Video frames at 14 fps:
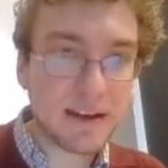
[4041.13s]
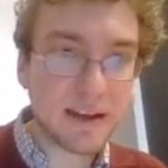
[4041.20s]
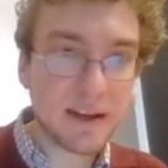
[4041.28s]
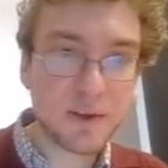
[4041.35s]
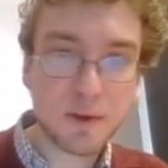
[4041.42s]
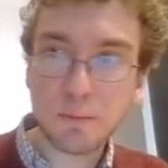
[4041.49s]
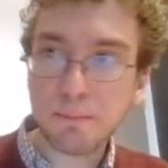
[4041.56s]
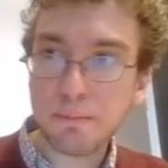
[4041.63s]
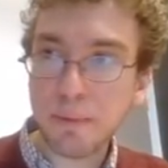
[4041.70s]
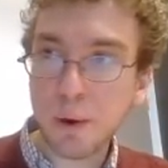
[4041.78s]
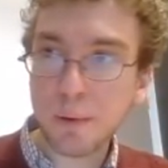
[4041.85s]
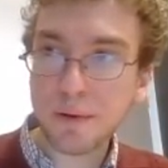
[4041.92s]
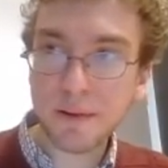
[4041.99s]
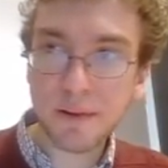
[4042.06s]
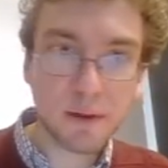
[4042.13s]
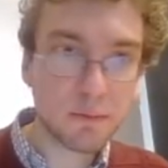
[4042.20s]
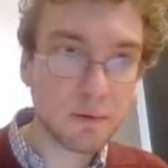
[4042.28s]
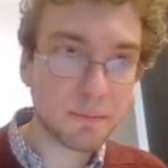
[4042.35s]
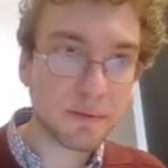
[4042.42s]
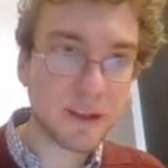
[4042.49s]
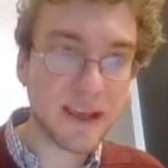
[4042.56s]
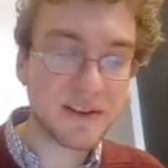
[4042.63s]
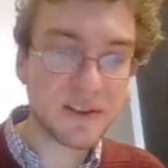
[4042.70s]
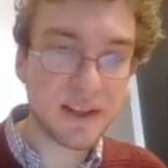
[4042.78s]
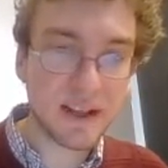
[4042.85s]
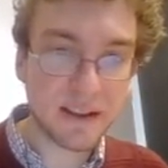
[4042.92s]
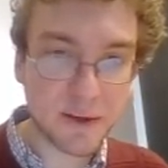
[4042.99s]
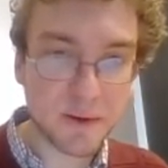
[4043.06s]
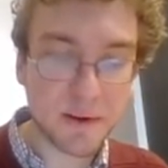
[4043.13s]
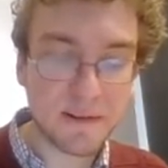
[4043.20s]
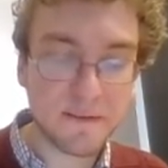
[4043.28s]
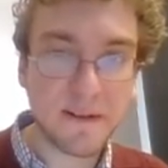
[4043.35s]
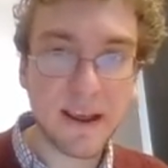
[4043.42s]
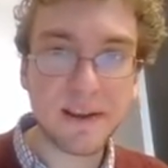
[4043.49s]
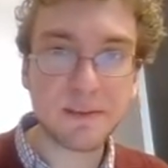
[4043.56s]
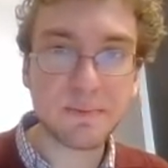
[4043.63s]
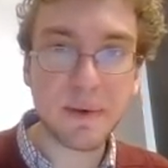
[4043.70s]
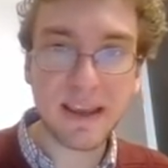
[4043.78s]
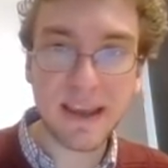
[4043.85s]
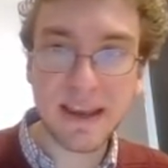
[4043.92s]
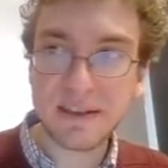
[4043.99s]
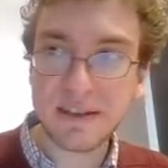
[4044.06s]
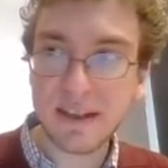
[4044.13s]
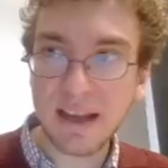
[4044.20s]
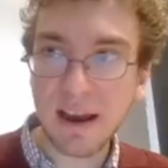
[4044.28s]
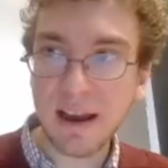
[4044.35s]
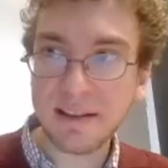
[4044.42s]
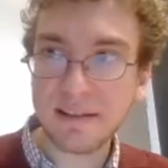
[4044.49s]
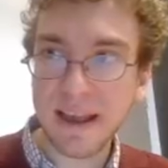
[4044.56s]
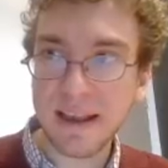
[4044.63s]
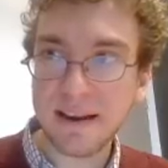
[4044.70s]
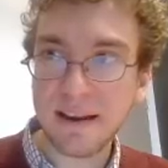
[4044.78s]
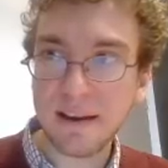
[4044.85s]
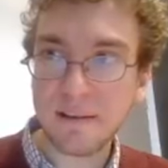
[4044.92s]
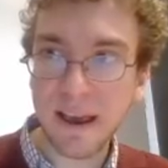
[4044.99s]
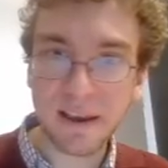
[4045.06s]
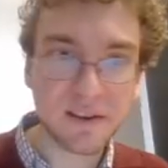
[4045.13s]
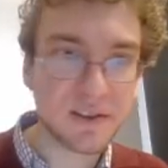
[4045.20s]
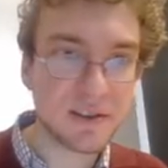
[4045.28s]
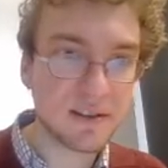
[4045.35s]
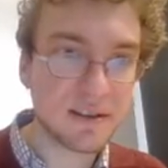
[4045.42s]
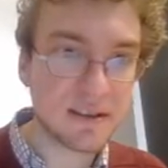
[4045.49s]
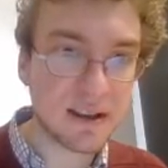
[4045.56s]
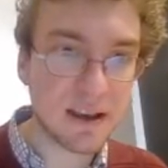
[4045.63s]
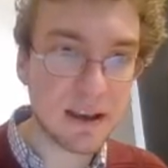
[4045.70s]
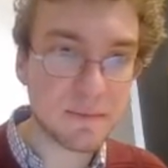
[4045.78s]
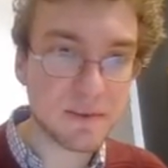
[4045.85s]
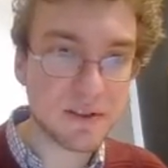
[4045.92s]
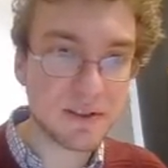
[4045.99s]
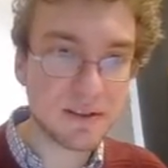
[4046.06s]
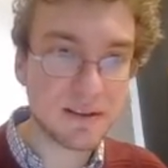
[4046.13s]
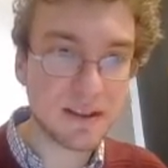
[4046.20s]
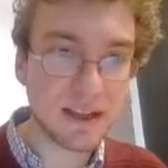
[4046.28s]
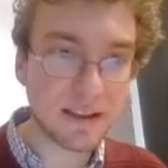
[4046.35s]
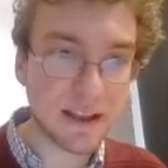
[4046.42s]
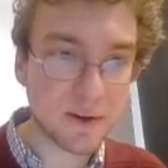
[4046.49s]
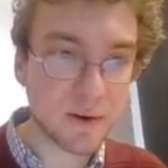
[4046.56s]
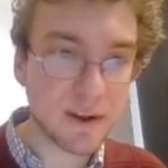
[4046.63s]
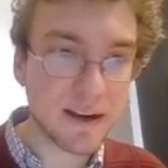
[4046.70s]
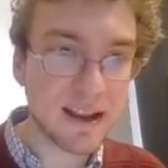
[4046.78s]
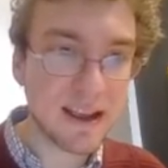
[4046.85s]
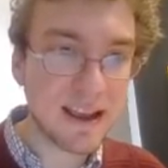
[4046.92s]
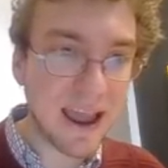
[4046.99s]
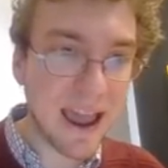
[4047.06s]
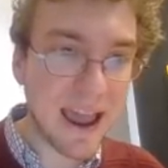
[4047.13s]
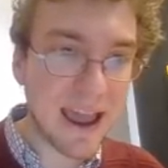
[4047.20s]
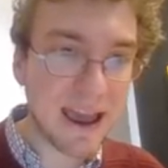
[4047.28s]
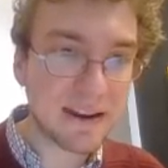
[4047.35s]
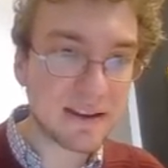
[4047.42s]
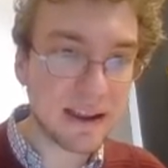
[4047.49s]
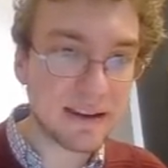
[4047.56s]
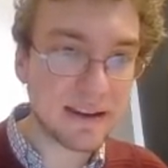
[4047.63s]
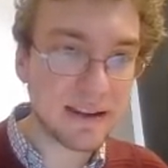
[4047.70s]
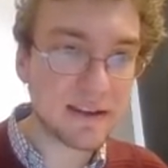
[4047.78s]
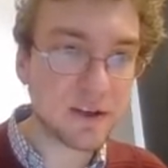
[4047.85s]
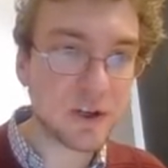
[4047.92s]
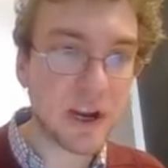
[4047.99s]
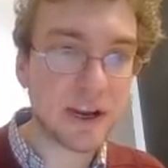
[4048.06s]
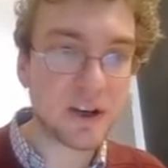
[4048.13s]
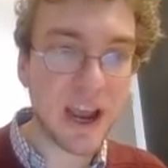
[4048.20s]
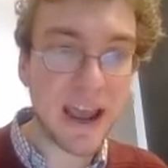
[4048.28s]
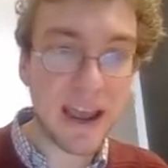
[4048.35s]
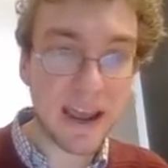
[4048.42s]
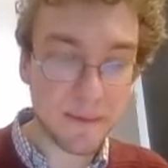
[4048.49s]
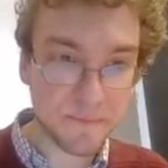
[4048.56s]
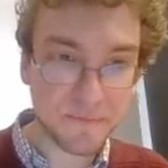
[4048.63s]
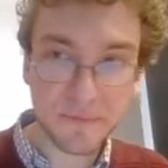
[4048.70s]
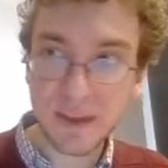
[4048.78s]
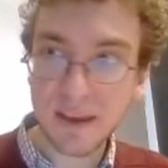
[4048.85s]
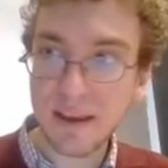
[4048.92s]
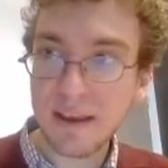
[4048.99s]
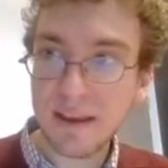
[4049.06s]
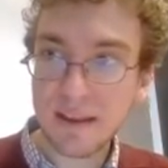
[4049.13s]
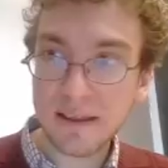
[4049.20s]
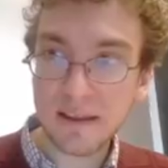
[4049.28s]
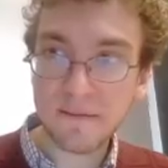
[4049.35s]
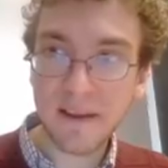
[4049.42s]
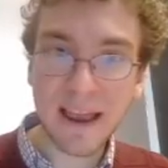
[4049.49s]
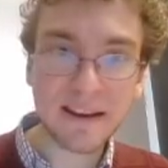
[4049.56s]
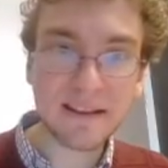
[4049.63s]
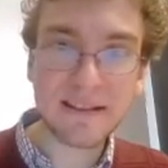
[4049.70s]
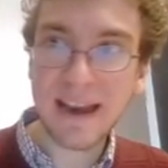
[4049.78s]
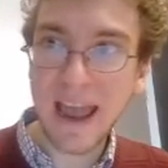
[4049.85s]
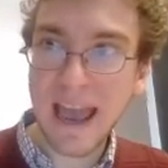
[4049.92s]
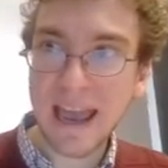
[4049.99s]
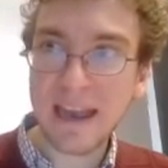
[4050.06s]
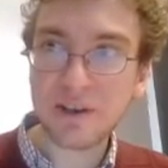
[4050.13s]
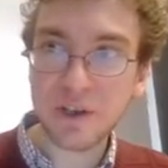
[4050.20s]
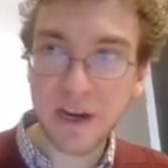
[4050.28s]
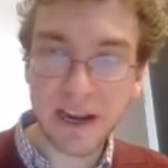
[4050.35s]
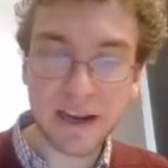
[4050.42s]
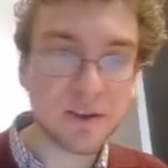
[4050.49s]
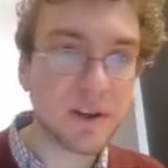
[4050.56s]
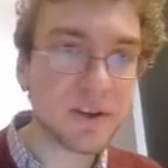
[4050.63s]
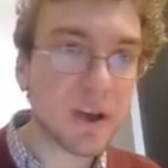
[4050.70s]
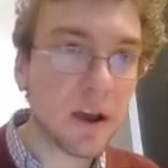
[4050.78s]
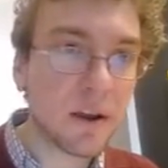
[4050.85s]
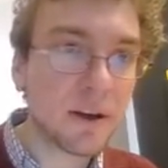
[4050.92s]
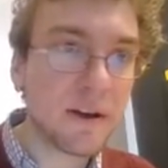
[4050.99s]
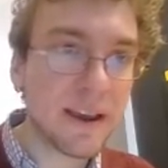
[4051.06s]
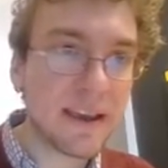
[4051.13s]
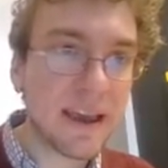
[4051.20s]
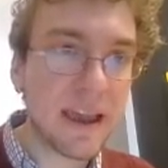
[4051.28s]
I need to both replace the electron phase by e to the I theta of x times the electron, and I need to change A. The fact that A changes under a